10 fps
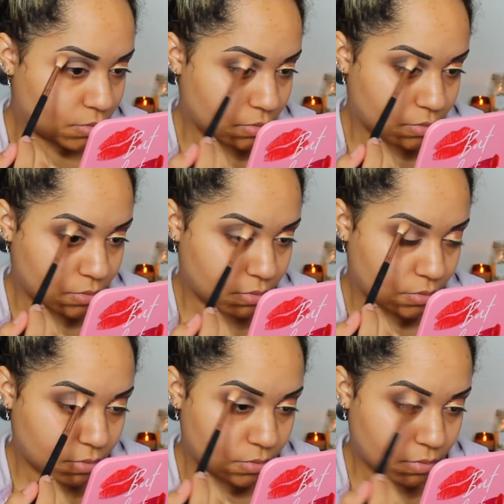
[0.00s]

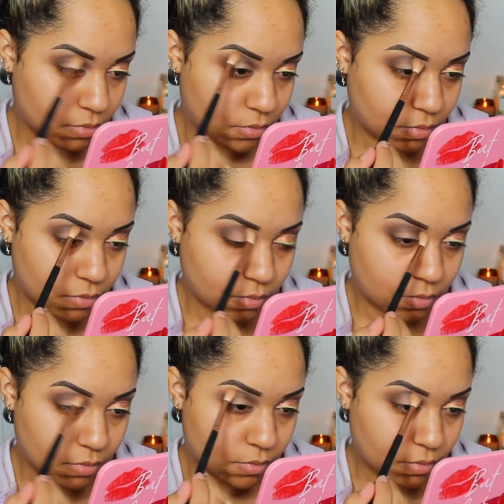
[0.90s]

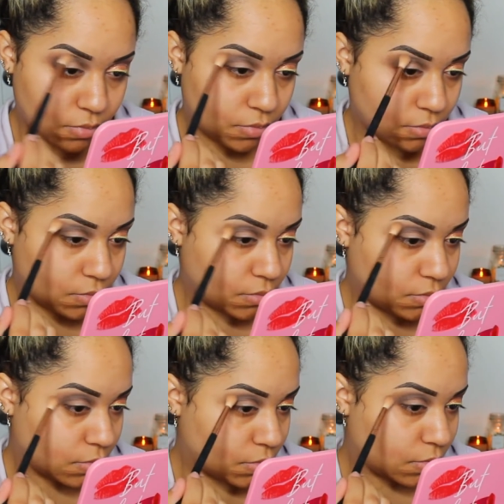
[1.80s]

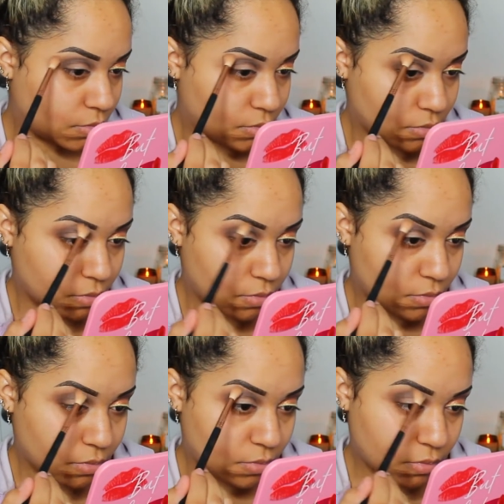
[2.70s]

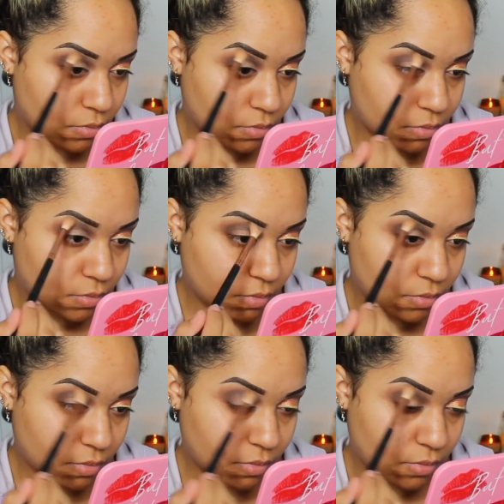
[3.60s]

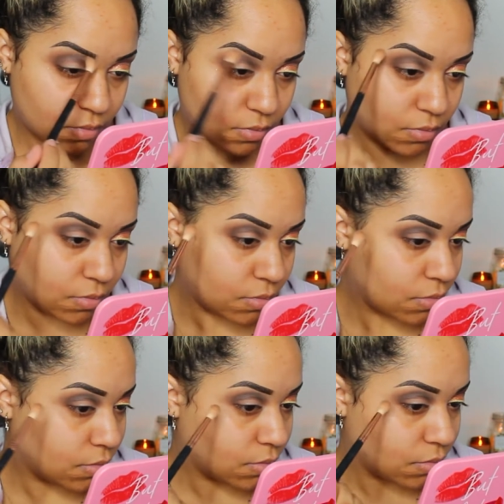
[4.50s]

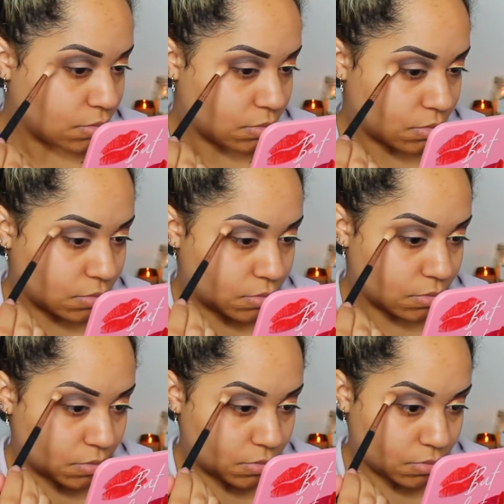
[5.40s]

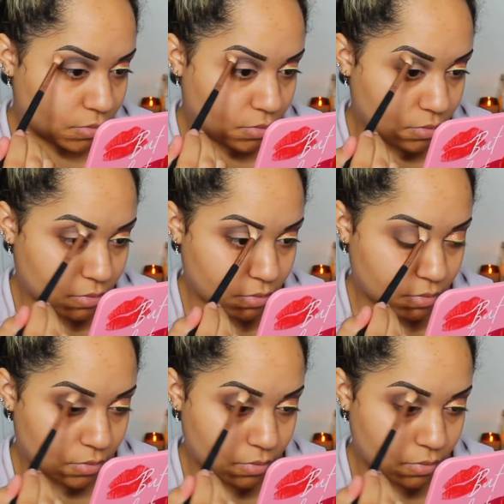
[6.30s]
(no one is talking)